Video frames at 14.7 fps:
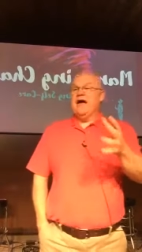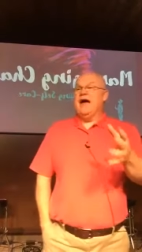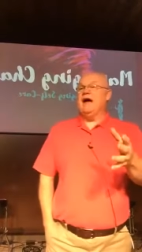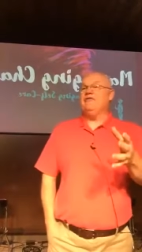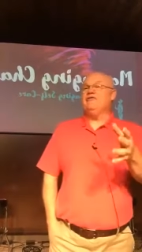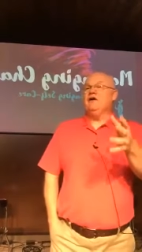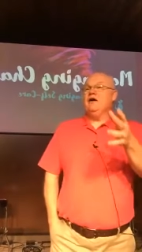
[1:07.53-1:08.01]

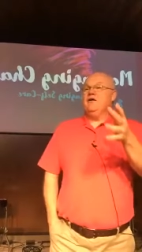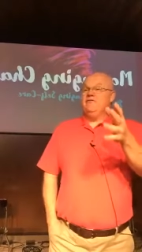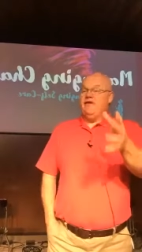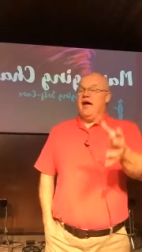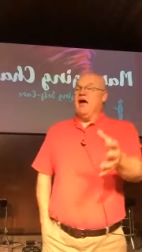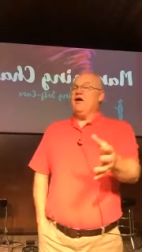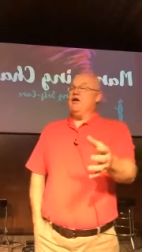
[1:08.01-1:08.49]
have
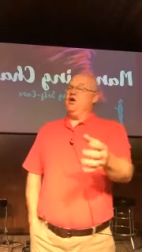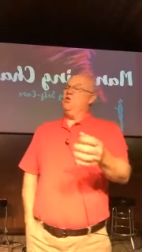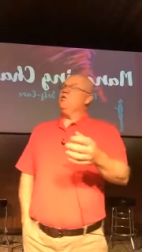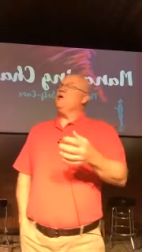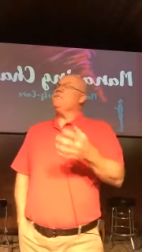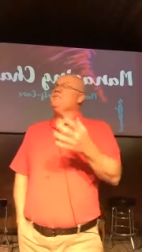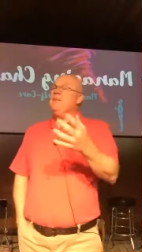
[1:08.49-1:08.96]
value.
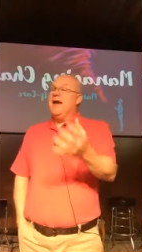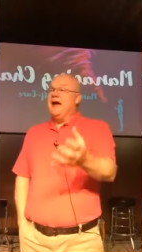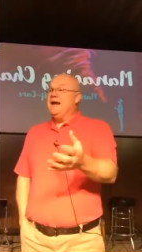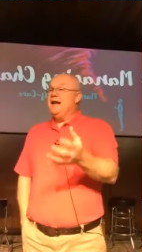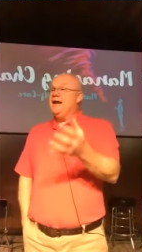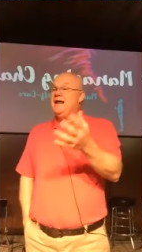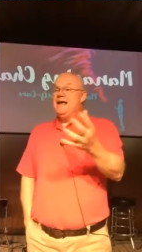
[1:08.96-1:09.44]
We're
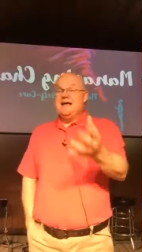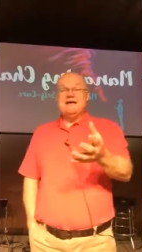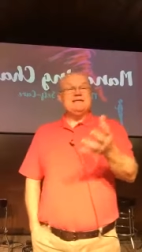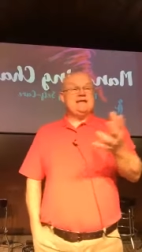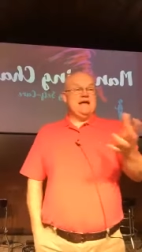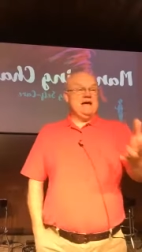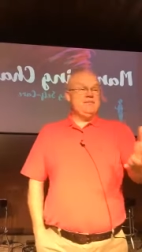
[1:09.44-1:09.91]
made in
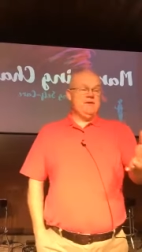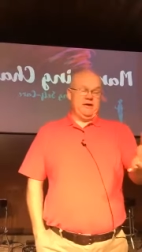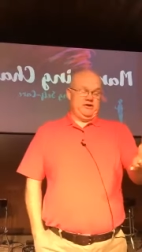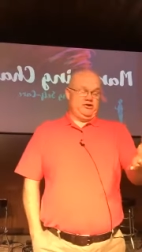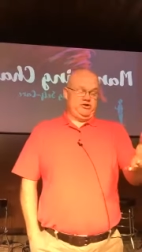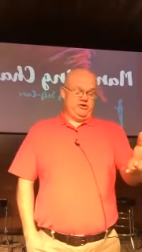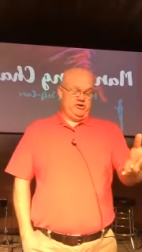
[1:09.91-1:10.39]
his
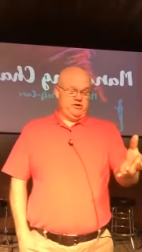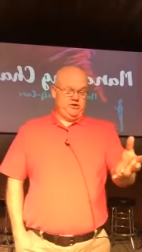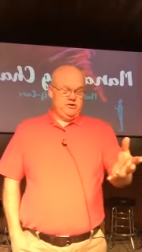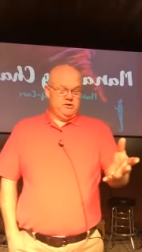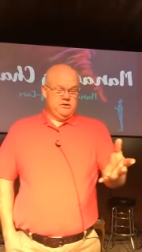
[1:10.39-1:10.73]
image.